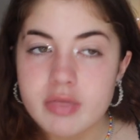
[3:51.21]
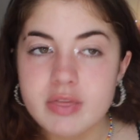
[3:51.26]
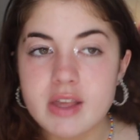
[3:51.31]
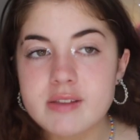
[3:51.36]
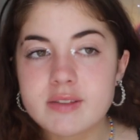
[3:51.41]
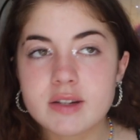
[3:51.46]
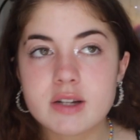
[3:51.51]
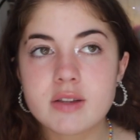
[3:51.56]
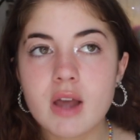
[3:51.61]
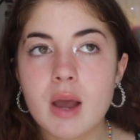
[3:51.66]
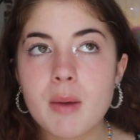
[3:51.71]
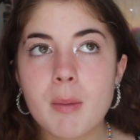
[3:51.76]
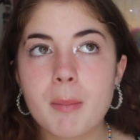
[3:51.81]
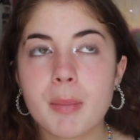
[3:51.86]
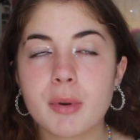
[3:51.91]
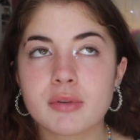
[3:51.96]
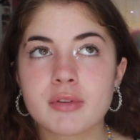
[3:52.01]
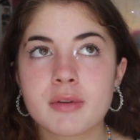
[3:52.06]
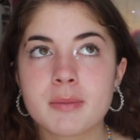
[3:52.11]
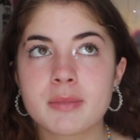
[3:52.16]
these are the kind
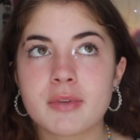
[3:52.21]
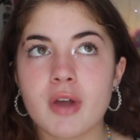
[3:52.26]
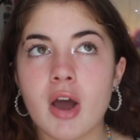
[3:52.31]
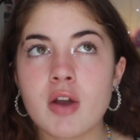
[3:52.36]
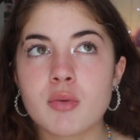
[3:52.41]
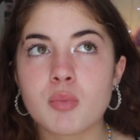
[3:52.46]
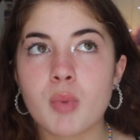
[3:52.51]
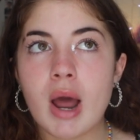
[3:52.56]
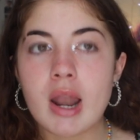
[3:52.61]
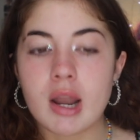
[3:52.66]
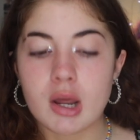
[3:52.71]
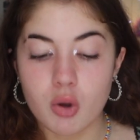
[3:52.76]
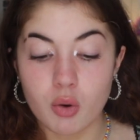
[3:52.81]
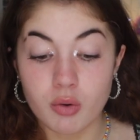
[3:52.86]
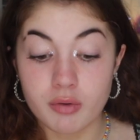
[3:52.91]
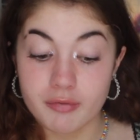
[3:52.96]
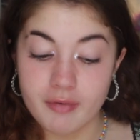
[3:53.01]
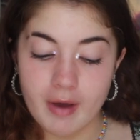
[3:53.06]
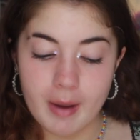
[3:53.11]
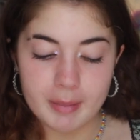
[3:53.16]
of bottoms I'd wear like
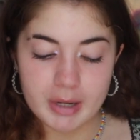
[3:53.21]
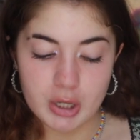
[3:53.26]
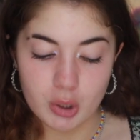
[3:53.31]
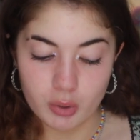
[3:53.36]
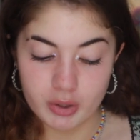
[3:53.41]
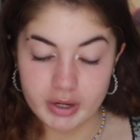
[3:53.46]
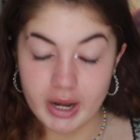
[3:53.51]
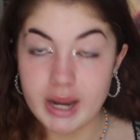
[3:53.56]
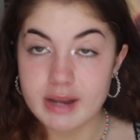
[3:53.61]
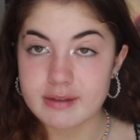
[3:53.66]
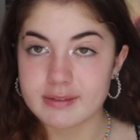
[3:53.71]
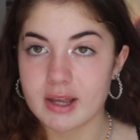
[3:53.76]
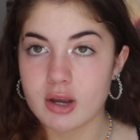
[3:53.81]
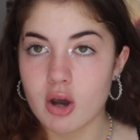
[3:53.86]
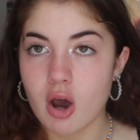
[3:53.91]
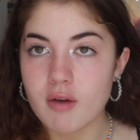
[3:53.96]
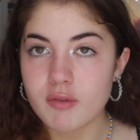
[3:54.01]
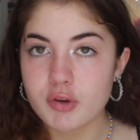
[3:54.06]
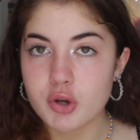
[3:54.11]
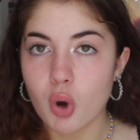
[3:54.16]
on a family holiday because they
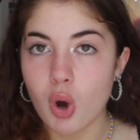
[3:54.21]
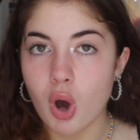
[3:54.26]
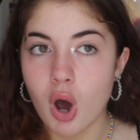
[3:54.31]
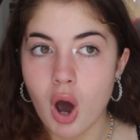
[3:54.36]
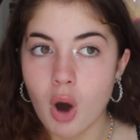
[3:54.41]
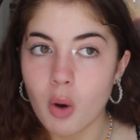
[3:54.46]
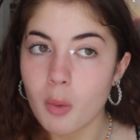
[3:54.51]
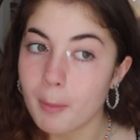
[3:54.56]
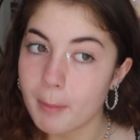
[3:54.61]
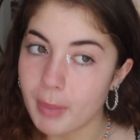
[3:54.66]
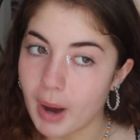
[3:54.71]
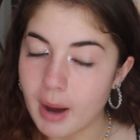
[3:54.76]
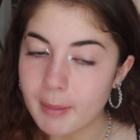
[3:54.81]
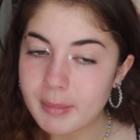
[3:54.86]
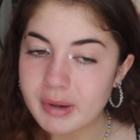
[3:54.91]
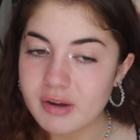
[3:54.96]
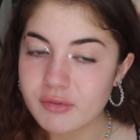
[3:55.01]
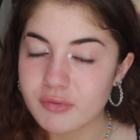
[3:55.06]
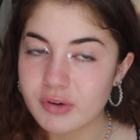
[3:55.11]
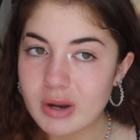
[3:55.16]
cover your whole
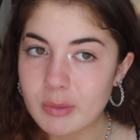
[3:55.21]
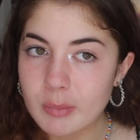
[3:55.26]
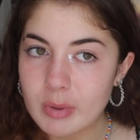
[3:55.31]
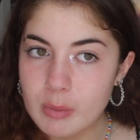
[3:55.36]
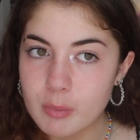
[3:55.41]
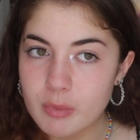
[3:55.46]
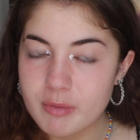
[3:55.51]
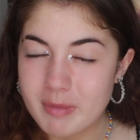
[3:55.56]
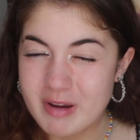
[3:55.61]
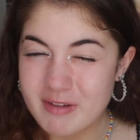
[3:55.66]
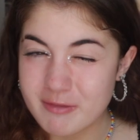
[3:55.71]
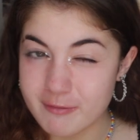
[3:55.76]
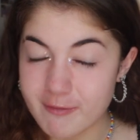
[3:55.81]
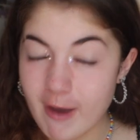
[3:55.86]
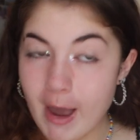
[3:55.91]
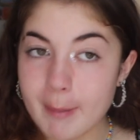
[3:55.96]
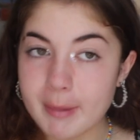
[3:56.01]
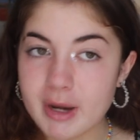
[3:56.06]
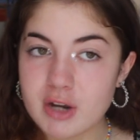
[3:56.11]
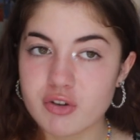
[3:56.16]
bum and I feel like when I'm with my
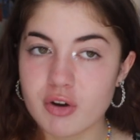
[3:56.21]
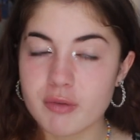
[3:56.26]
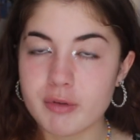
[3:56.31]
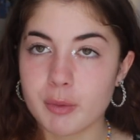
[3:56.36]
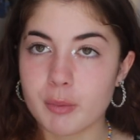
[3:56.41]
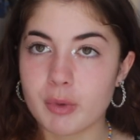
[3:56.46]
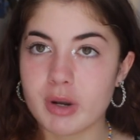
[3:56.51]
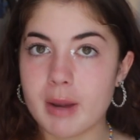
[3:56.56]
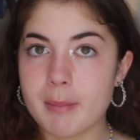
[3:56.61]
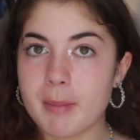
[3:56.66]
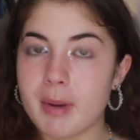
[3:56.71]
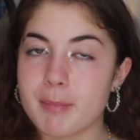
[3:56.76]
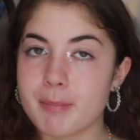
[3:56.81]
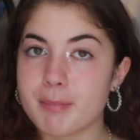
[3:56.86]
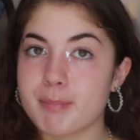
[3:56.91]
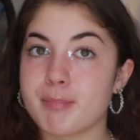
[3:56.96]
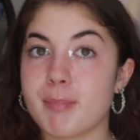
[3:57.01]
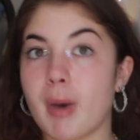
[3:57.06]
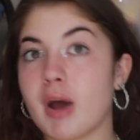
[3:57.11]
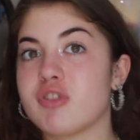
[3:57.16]
family I don't really want like my
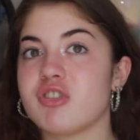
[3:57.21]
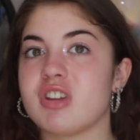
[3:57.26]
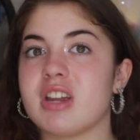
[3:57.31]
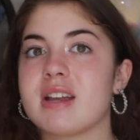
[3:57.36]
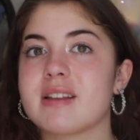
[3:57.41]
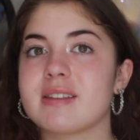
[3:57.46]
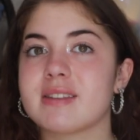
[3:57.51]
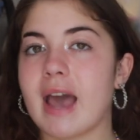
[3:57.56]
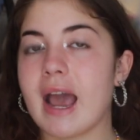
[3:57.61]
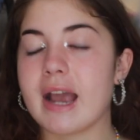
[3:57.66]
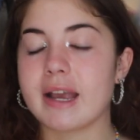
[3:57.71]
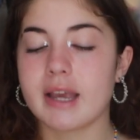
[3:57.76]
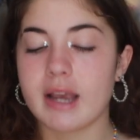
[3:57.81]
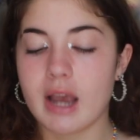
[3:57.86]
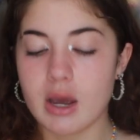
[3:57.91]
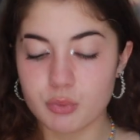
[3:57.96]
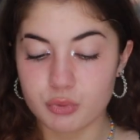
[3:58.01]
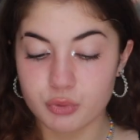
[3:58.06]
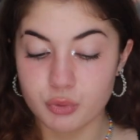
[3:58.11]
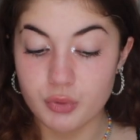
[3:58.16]
butt cheeks hanging
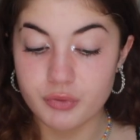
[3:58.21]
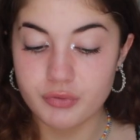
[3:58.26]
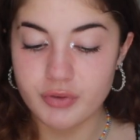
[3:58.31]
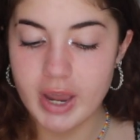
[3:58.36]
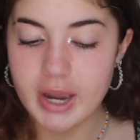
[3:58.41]
out sort of